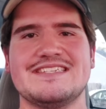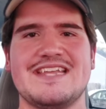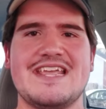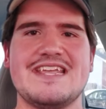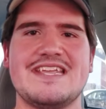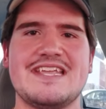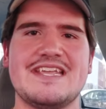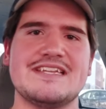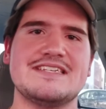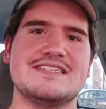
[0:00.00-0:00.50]

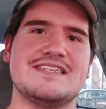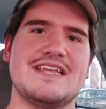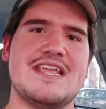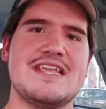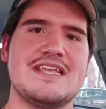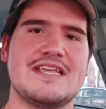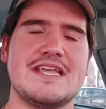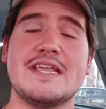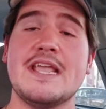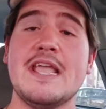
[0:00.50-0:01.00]
tanking and
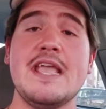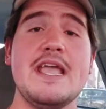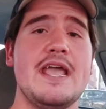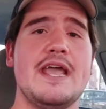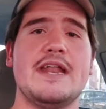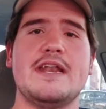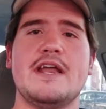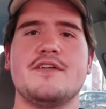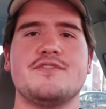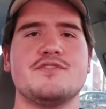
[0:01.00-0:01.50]
tanking.
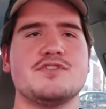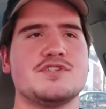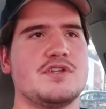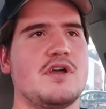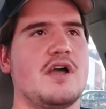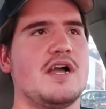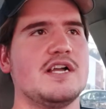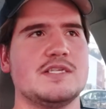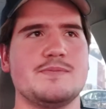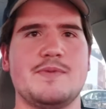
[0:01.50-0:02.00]
And now there's
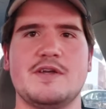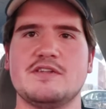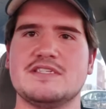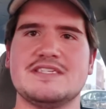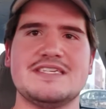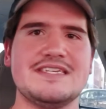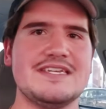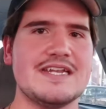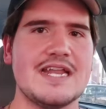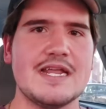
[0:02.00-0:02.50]
talks about
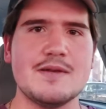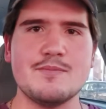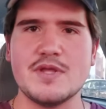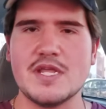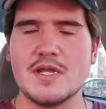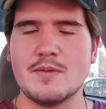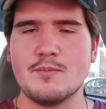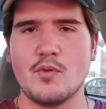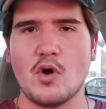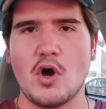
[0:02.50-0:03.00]
CNN
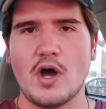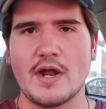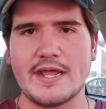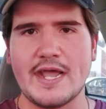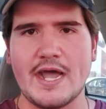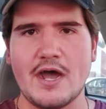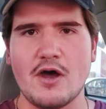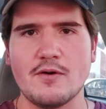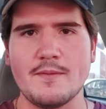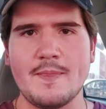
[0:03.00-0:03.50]
being bought
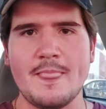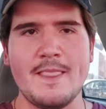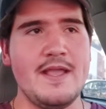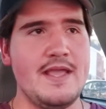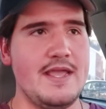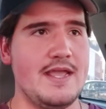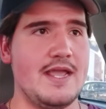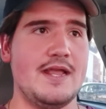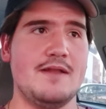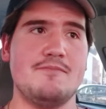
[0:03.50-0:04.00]
out
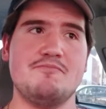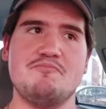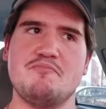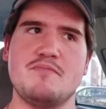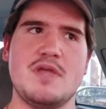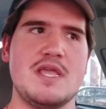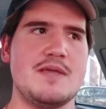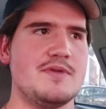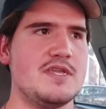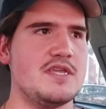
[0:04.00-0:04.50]
and
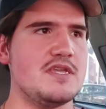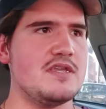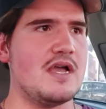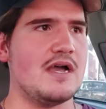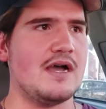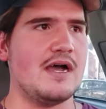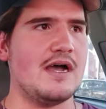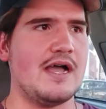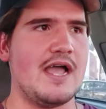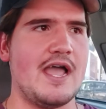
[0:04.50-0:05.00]
maybe
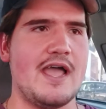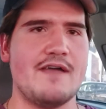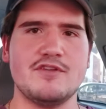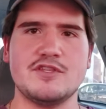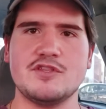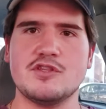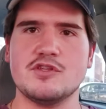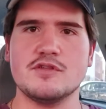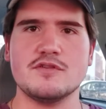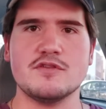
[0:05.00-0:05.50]

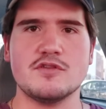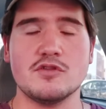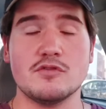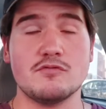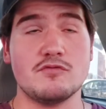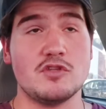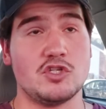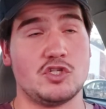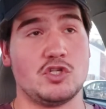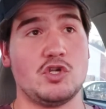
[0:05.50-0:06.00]
having
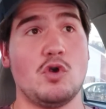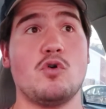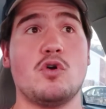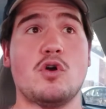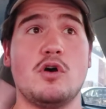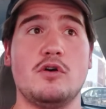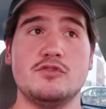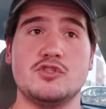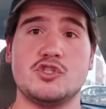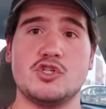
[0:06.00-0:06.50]
the
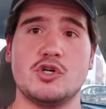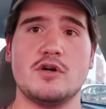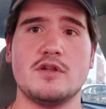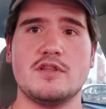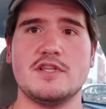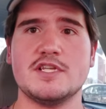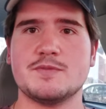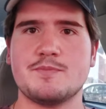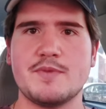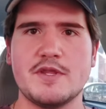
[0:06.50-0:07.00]
so-called
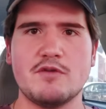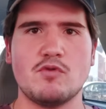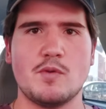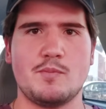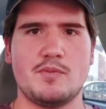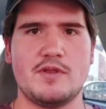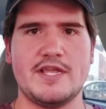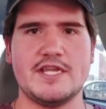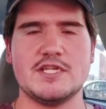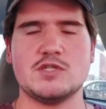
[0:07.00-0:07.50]
journalists be
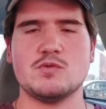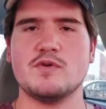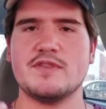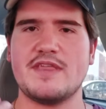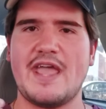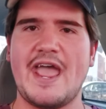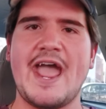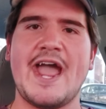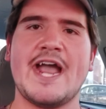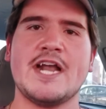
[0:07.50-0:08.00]
replaced with
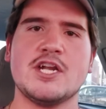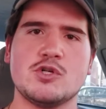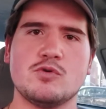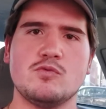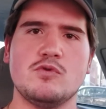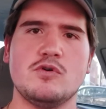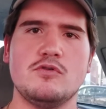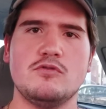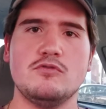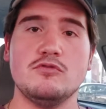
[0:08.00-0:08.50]

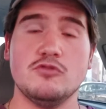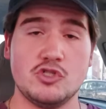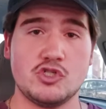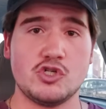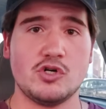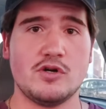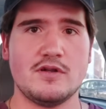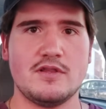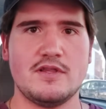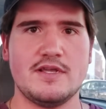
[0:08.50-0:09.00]
actual
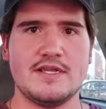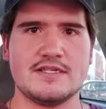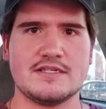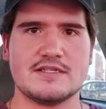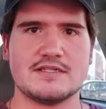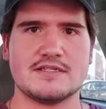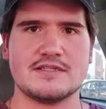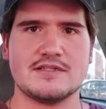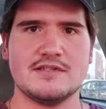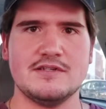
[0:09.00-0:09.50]

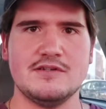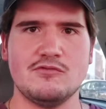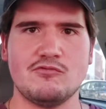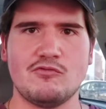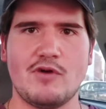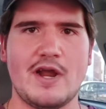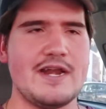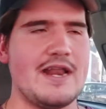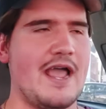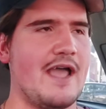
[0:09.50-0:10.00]
journalists,
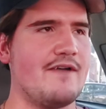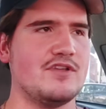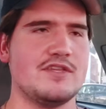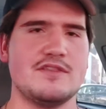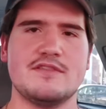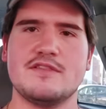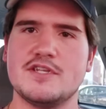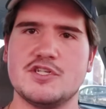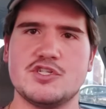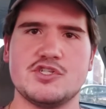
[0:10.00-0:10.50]
right? Having
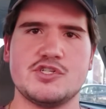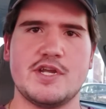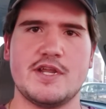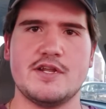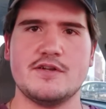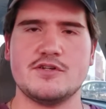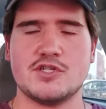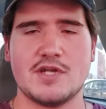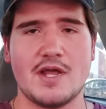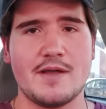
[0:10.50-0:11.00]
things
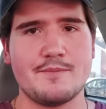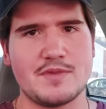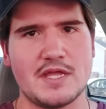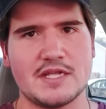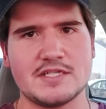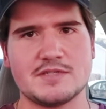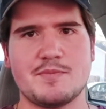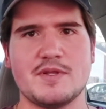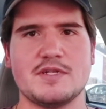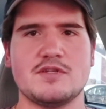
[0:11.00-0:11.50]
changed up.
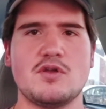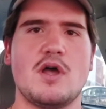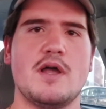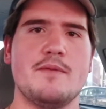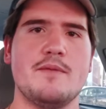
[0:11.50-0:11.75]
That's been